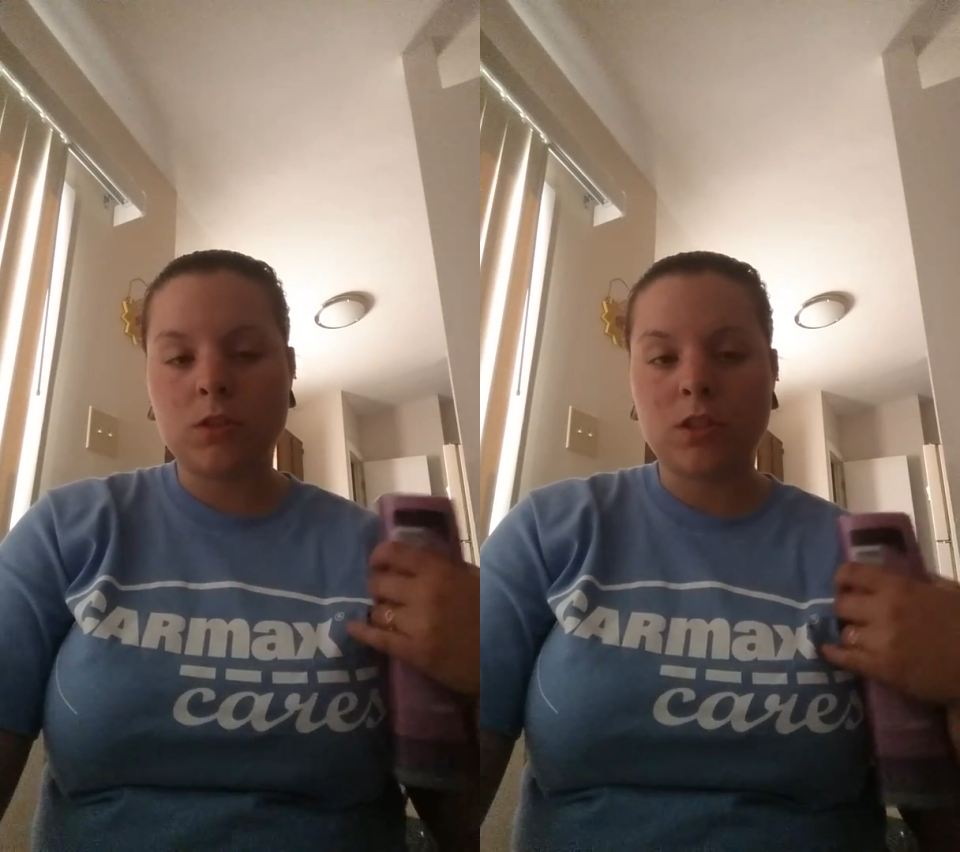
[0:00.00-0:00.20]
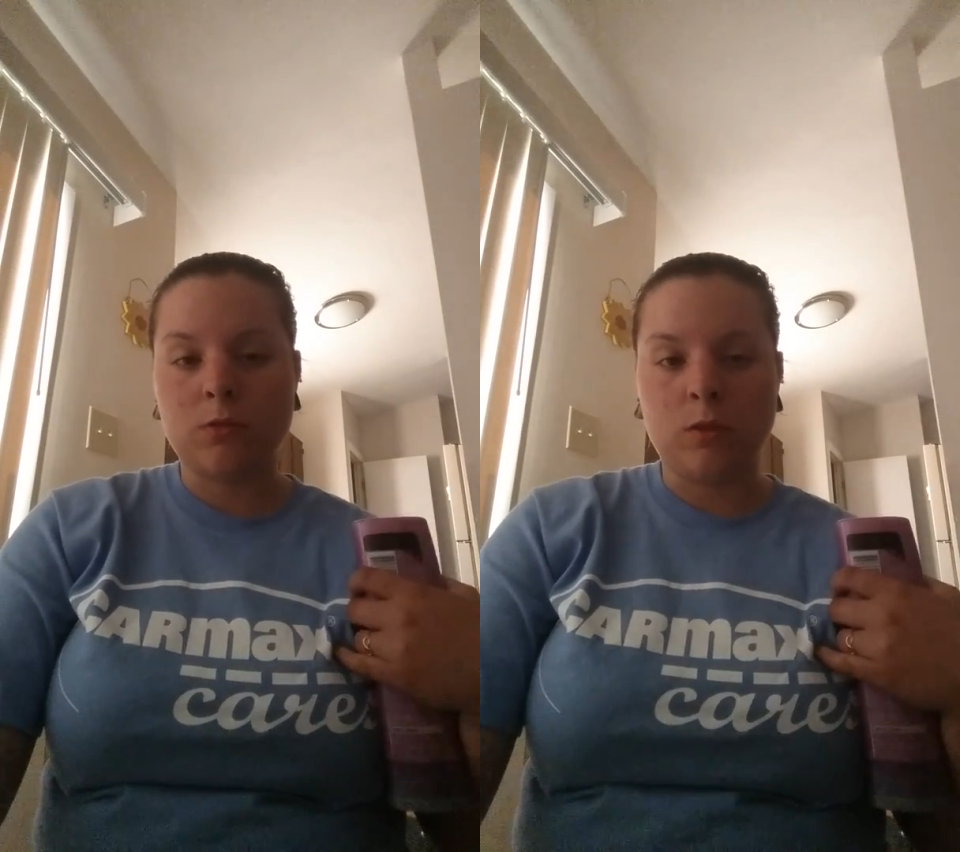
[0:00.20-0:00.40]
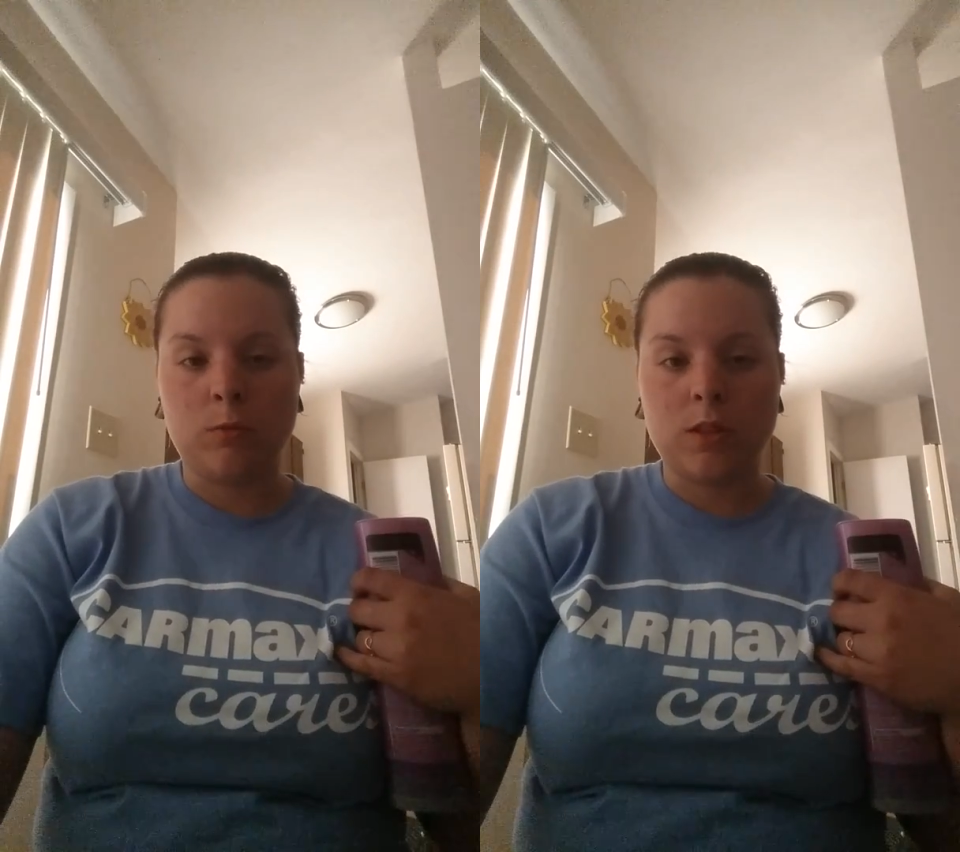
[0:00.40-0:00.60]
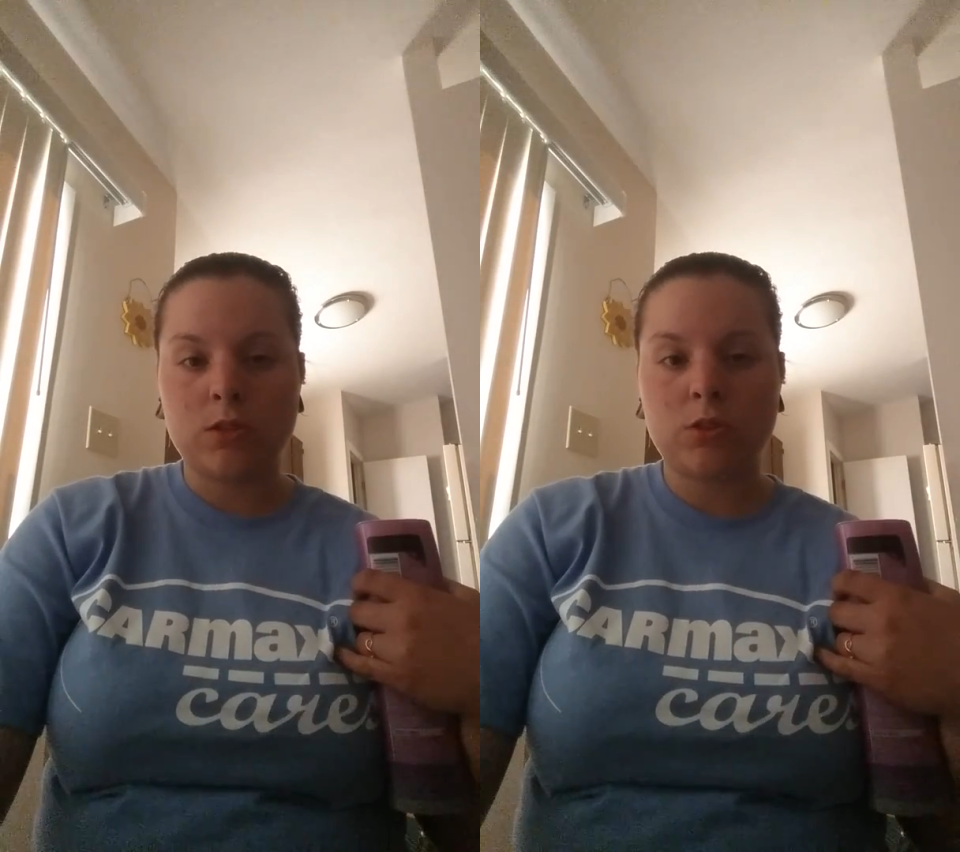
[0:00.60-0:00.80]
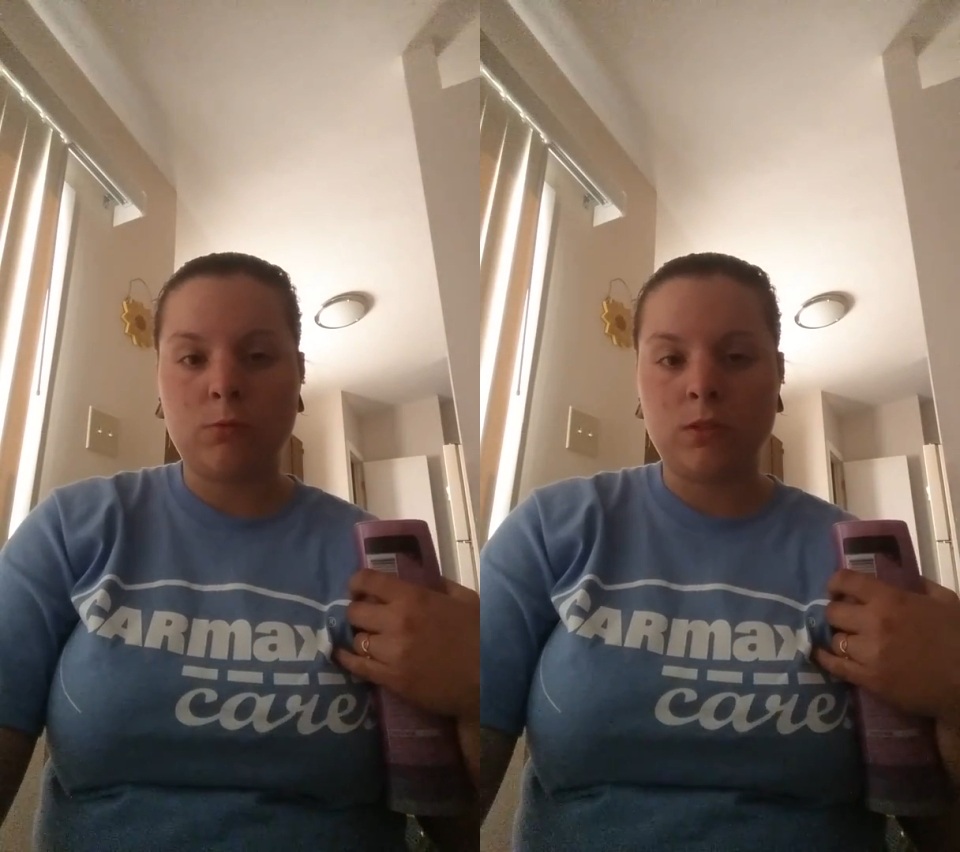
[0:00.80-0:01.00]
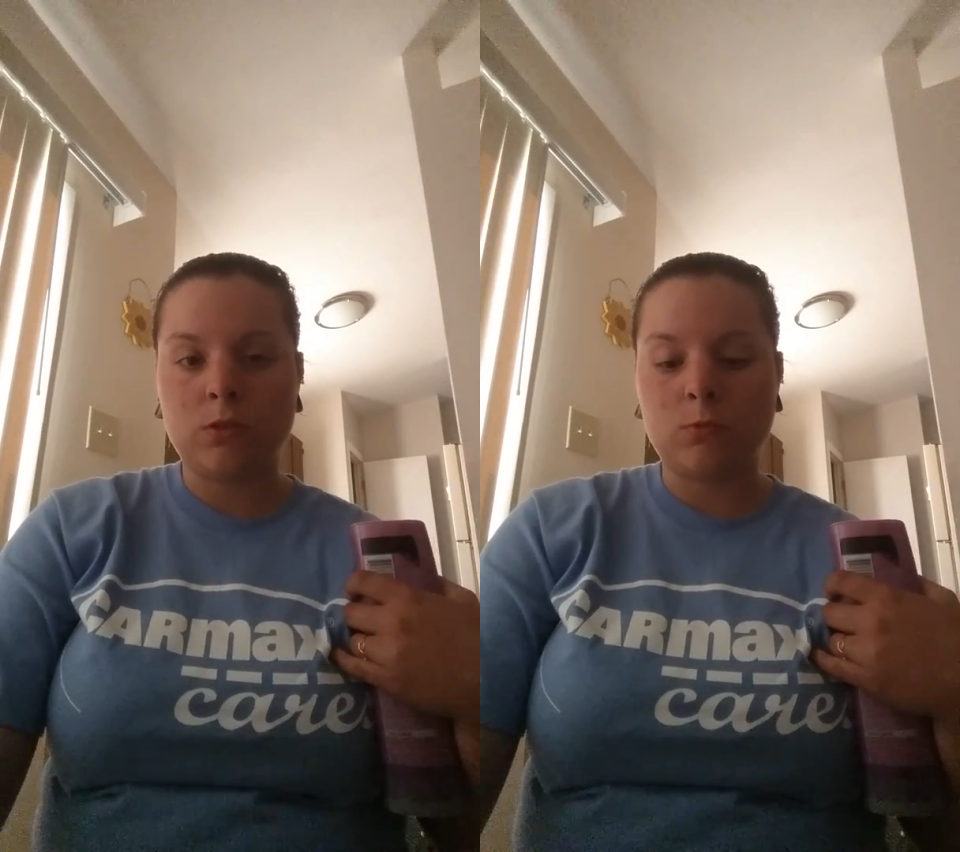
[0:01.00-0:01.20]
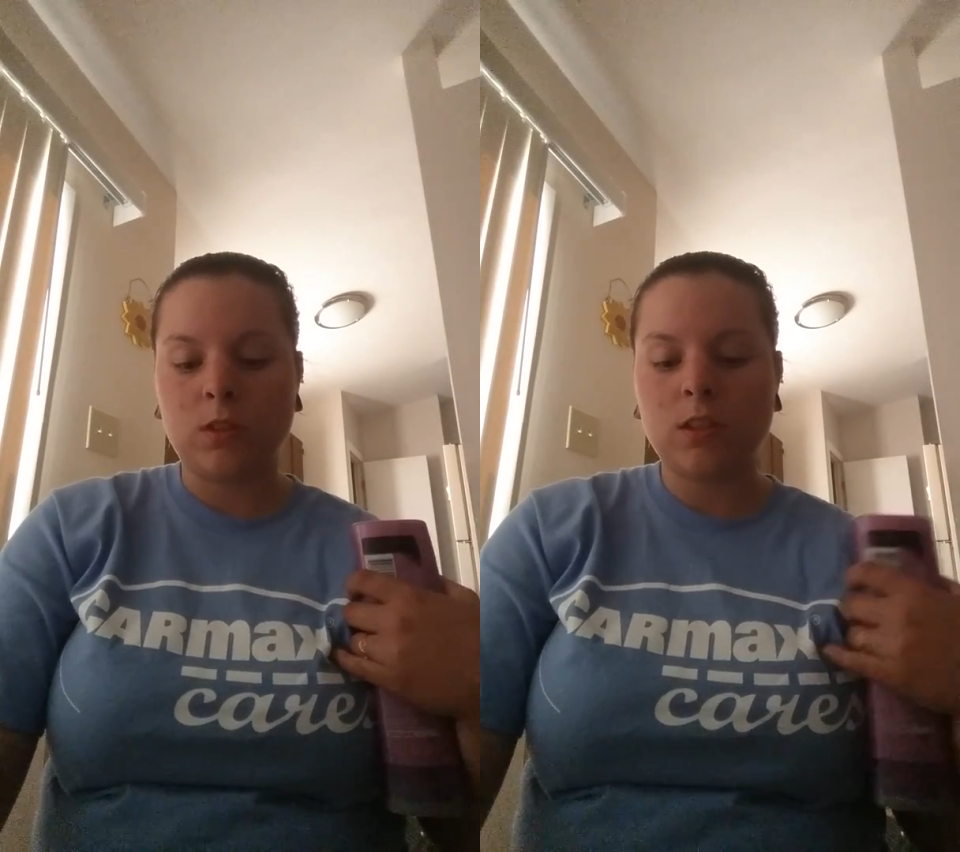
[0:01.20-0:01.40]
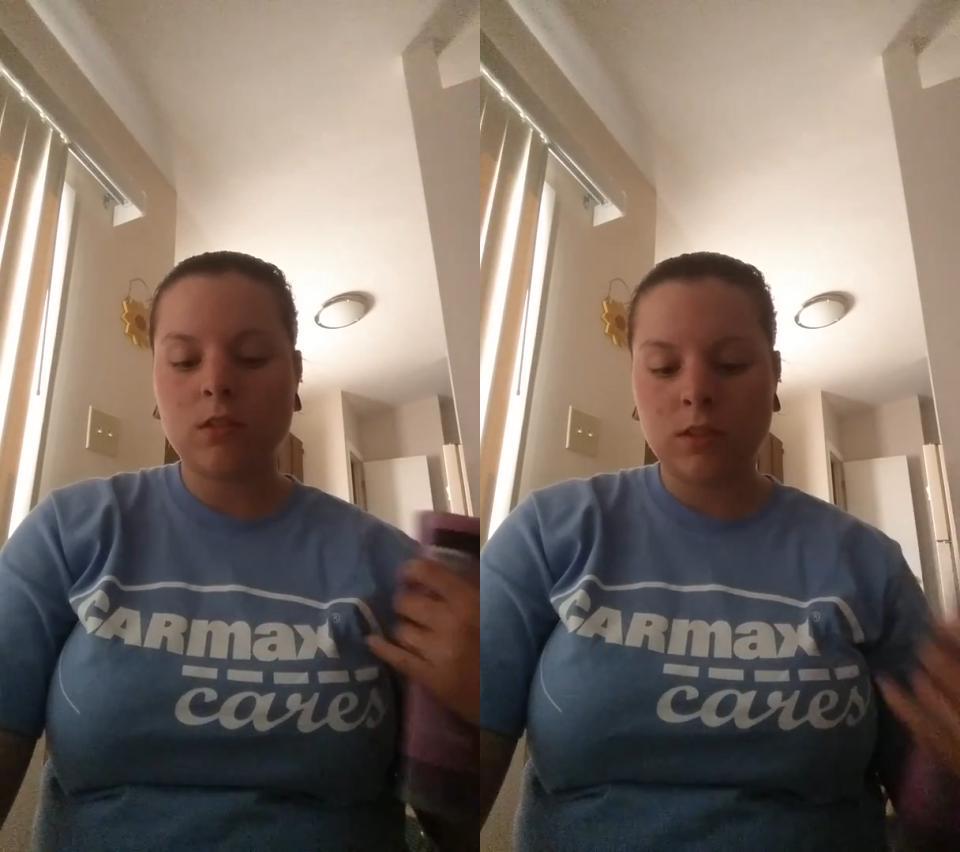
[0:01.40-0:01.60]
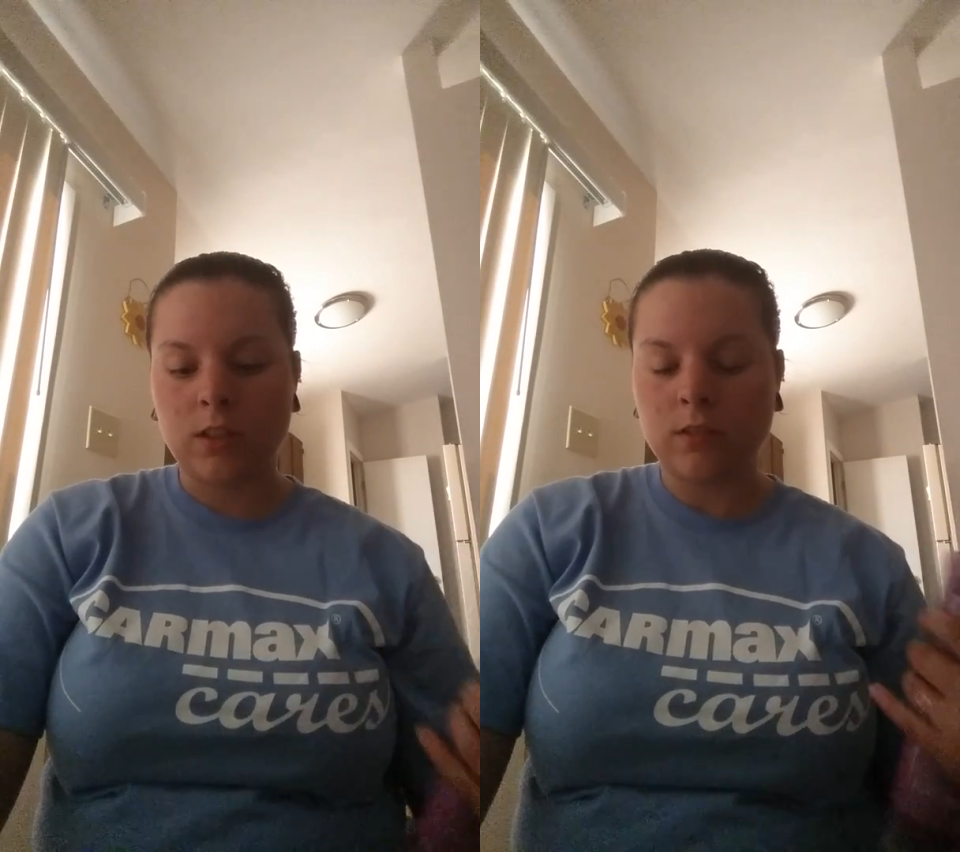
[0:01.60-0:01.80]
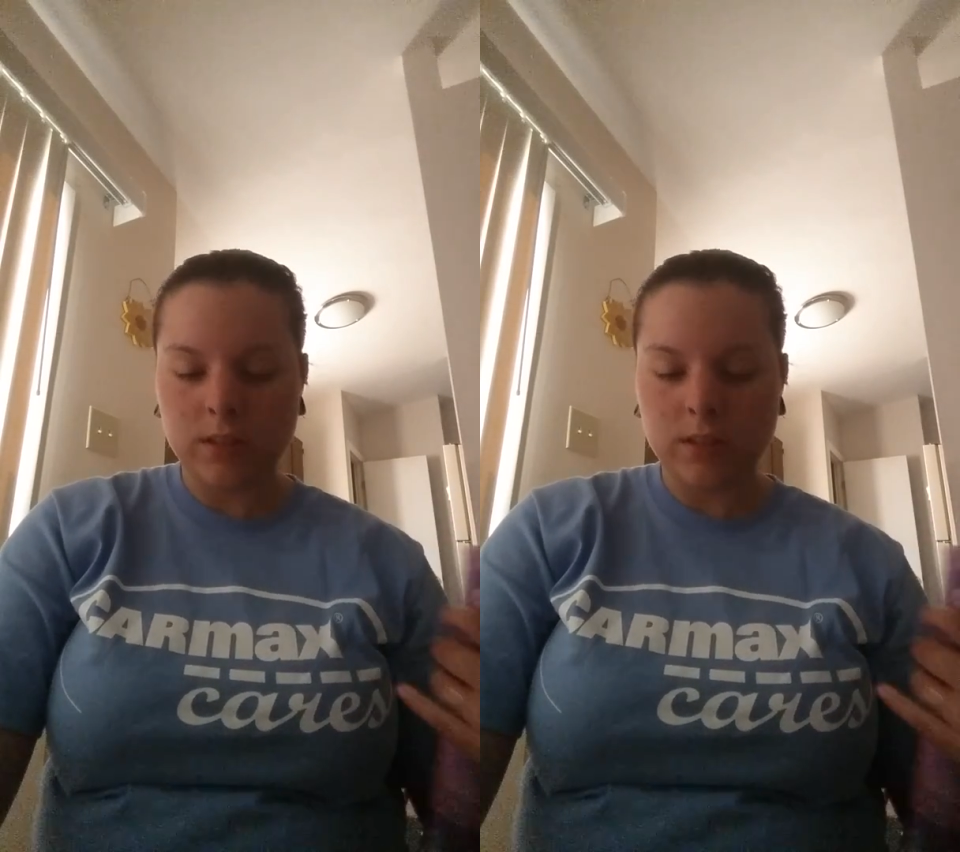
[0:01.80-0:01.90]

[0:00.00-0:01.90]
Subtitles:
which I only wash it once a week now,